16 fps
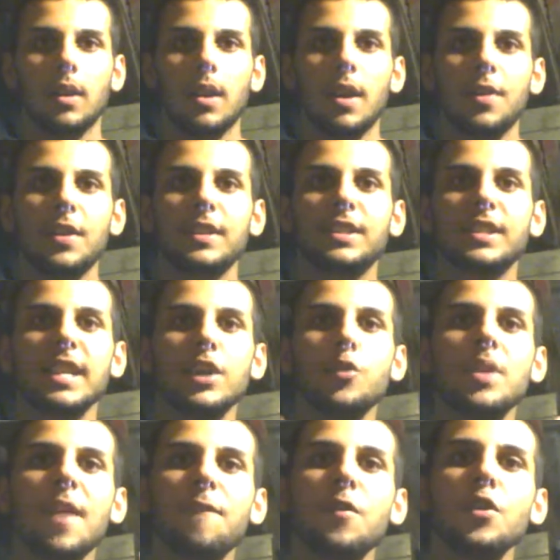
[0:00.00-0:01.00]
They say you
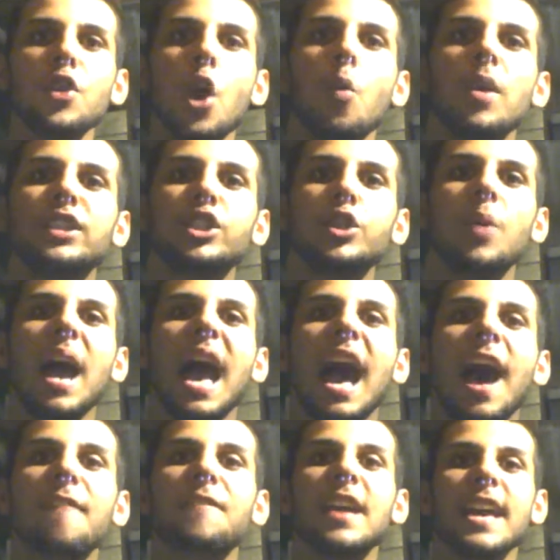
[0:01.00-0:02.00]
never know what you
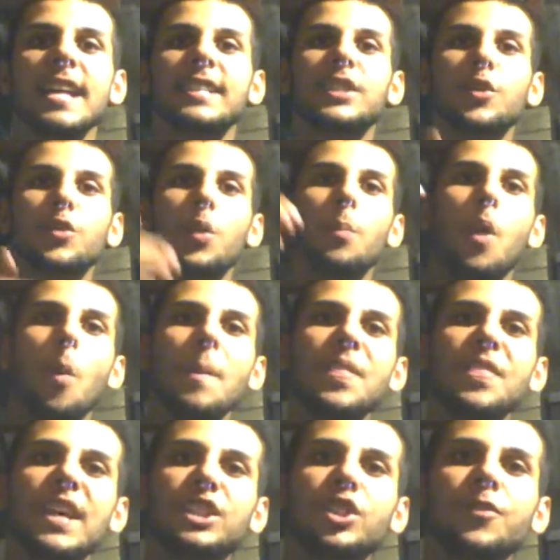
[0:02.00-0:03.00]
have until the moment
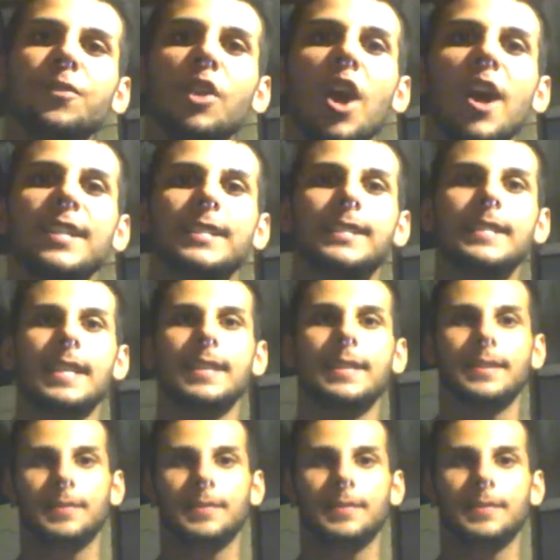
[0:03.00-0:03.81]
that you've lost it.